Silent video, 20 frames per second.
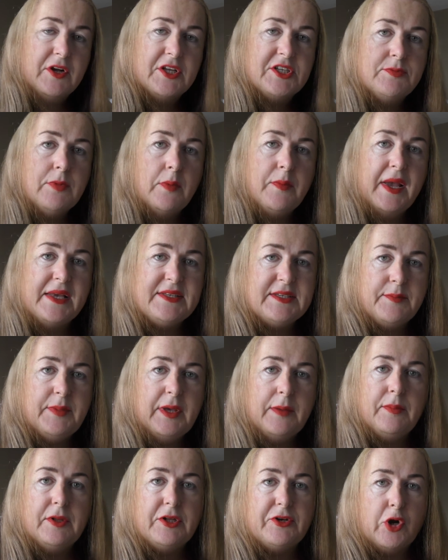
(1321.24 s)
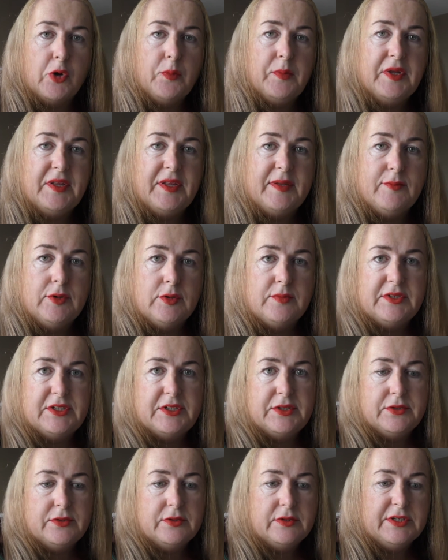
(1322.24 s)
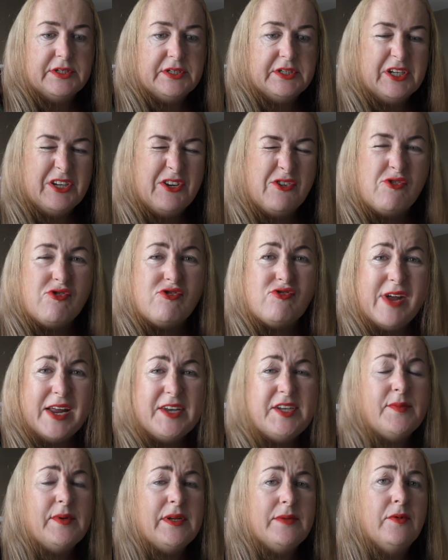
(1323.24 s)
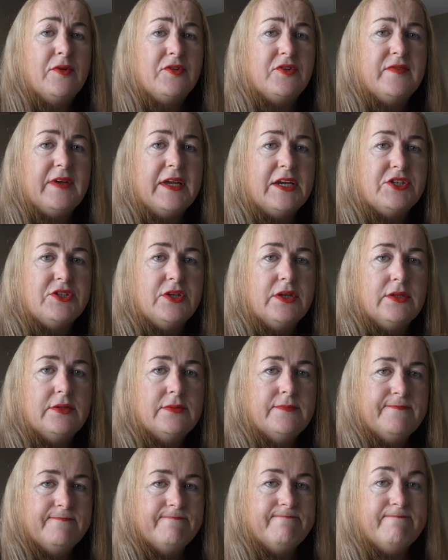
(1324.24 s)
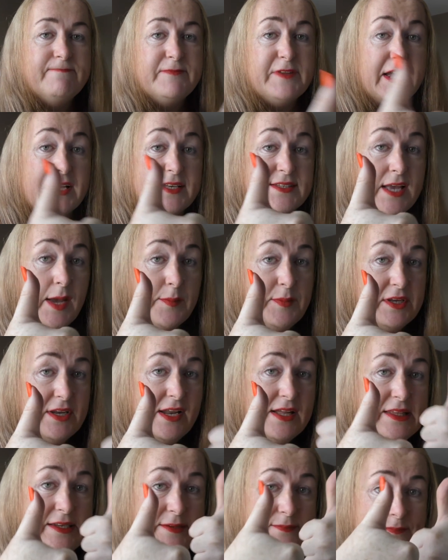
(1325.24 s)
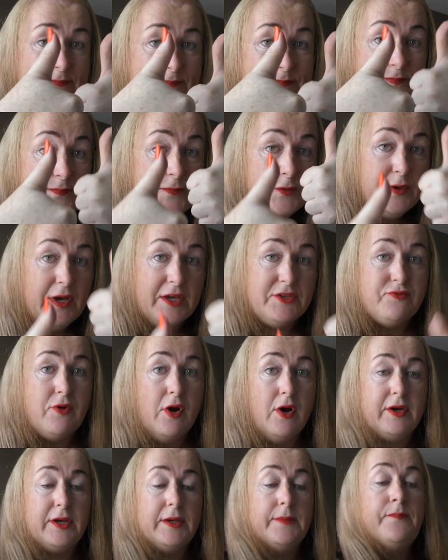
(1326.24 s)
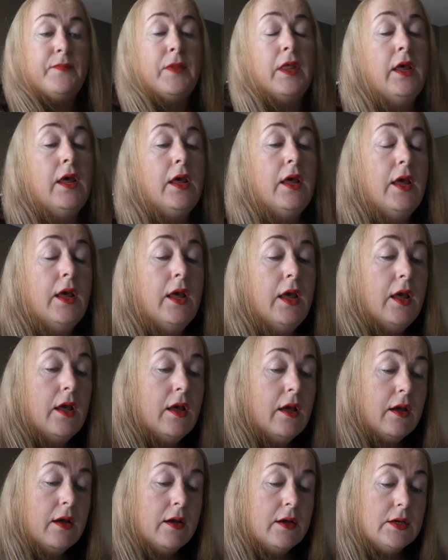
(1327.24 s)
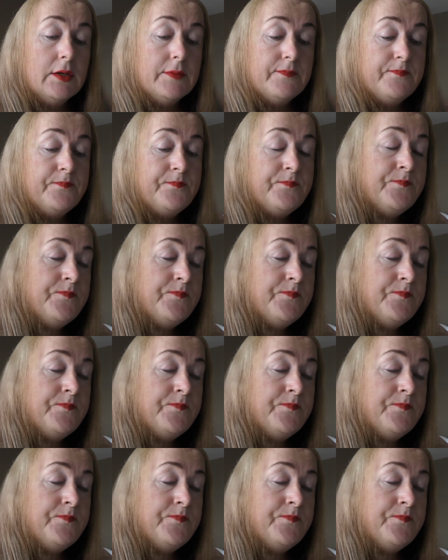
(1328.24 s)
got some amazing people around me at the moment who are incredibly motivational. Thanks, Sammy and Helen. You guys rock. And